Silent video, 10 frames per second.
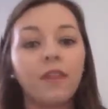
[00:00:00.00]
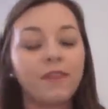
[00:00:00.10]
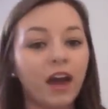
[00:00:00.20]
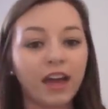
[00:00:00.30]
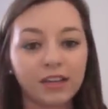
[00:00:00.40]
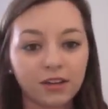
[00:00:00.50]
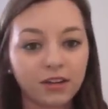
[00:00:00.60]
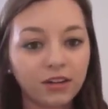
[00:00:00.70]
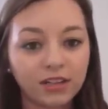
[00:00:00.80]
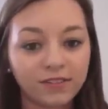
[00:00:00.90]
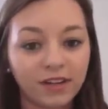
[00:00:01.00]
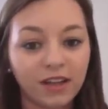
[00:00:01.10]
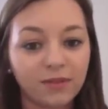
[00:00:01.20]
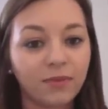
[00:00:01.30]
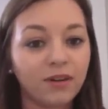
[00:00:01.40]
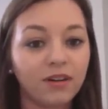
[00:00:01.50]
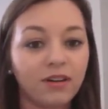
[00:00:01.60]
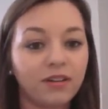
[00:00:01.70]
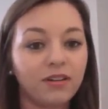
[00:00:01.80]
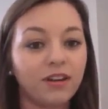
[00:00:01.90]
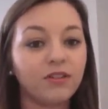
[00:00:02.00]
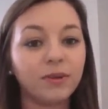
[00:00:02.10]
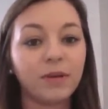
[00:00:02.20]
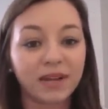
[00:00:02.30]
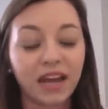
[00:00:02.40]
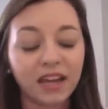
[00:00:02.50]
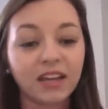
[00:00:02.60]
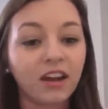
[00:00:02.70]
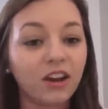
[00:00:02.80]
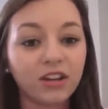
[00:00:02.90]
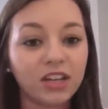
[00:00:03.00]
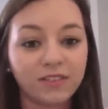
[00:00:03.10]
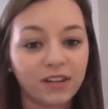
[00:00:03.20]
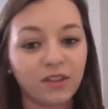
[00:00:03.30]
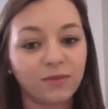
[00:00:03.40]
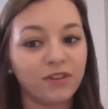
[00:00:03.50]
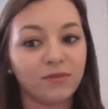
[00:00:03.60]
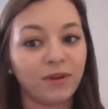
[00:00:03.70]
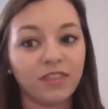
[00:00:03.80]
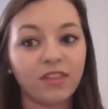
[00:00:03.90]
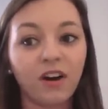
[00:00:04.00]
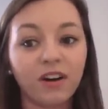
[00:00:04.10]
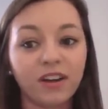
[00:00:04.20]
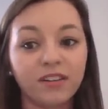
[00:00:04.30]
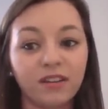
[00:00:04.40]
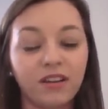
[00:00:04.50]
the eights, I couldn't even get them. Like normally I'm an eight and I couldn't even get them over my thighs,